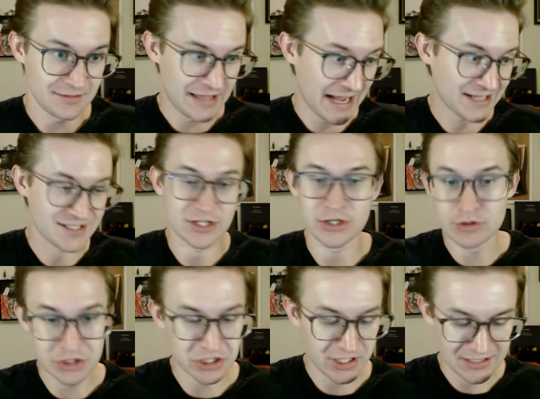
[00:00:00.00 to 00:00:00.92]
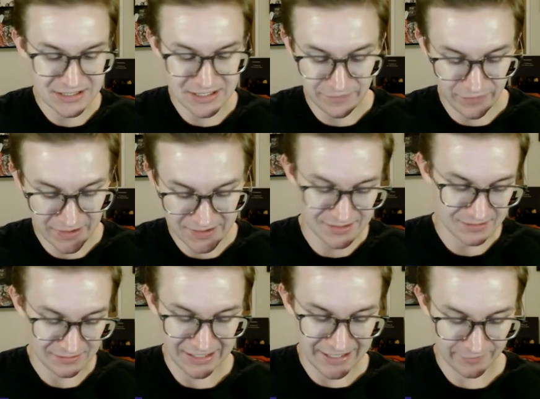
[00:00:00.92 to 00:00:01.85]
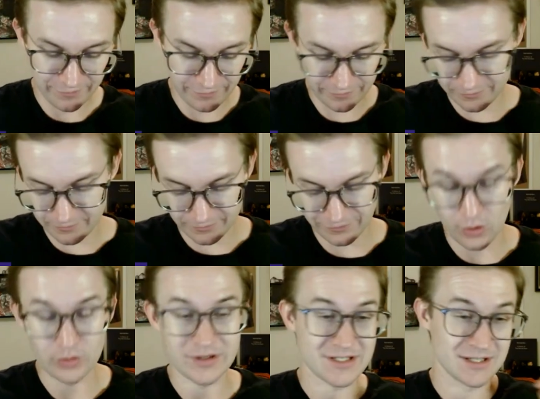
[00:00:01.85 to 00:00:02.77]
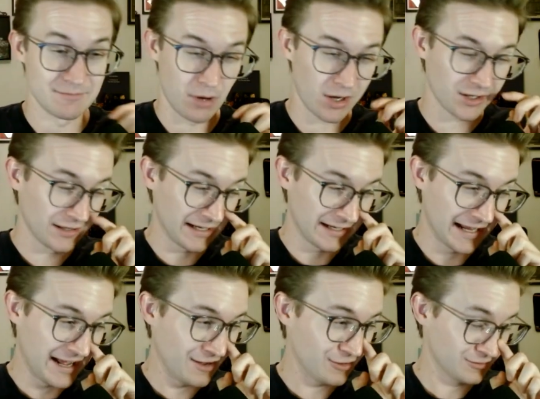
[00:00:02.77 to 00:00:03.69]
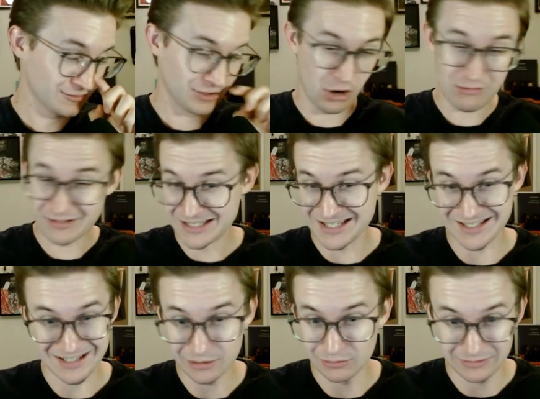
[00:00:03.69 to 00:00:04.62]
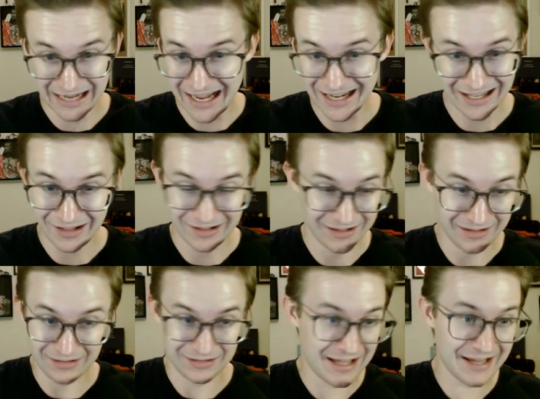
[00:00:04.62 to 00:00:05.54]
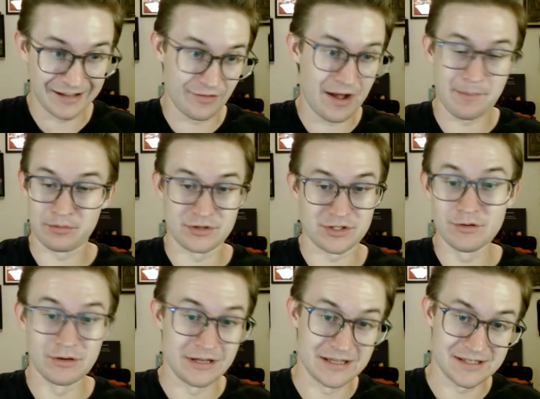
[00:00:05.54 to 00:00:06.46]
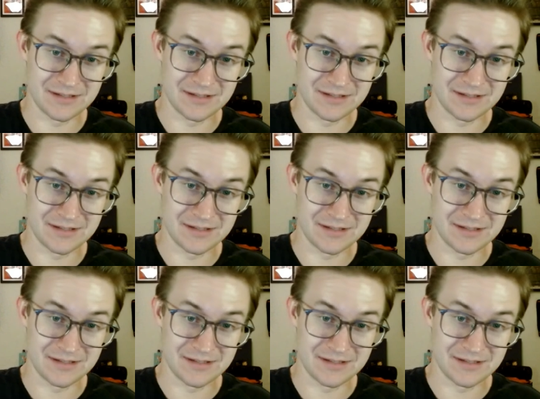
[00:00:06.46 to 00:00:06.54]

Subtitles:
execution on defense and kind of focus and buckling down, Garland still got a lot of opportunities.